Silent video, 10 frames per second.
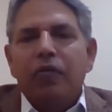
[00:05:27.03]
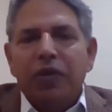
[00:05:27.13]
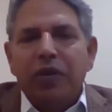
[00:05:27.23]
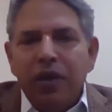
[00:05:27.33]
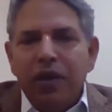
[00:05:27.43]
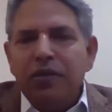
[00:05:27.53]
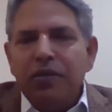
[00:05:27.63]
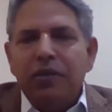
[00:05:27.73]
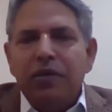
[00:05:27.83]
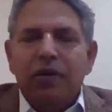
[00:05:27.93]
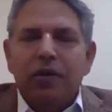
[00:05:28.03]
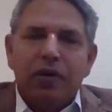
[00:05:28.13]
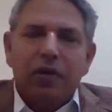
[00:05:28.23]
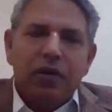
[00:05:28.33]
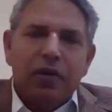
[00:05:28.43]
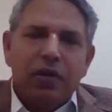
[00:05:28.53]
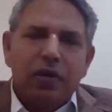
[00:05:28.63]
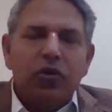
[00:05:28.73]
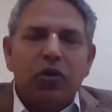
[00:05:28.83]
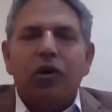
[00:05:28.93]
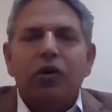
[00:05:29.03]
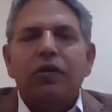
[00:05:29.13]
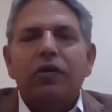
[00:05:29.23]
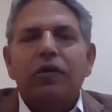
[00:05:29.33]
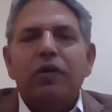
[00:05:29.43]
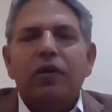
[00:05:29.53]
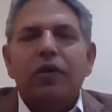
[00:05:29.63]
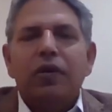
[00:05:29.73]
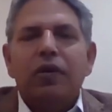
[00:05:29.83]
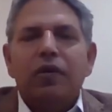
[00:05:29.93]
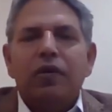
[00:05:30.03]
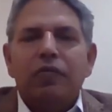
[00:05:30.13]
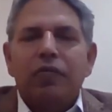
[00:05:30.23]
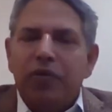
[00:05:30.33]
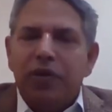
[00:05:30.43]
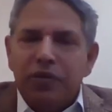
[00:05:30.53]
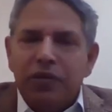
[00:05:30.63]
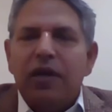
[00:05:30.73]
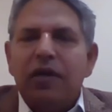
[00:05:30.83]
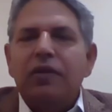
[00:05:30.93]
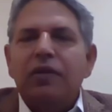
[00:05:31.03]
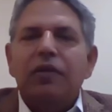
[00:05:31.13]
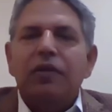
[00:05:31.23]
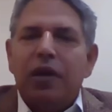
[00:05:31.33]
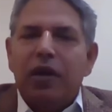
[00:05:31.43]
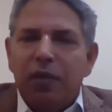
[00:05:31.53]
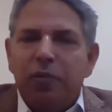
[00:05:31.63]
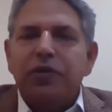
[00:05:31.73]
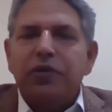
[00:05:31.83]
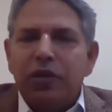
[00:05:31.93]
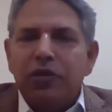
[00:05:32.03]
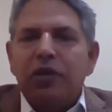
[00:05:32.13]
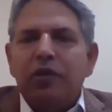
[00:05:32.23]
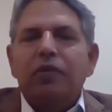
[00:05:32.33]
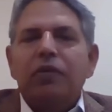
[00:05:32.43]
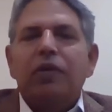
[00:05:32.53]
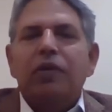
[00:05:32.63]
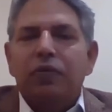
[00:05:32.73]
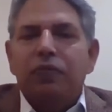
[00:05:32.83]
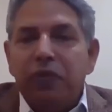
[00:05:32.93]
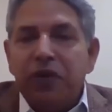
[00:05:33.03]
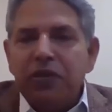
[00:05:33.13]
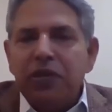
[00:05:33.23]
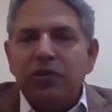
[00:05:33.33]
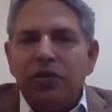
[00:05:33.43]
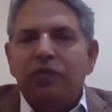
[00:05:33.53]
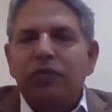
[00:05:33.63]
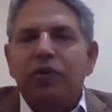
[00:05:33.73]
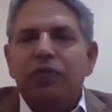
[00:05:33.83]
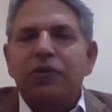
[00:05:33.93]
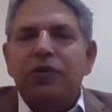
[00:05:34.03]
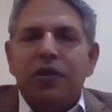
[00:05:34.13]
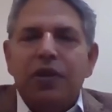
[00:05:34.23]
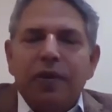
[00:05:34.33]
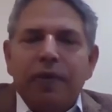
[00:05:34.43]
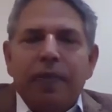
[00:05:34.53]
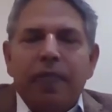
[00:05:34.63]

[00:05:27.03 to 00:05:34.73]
with his talk, we will start the academic session, the first session of the university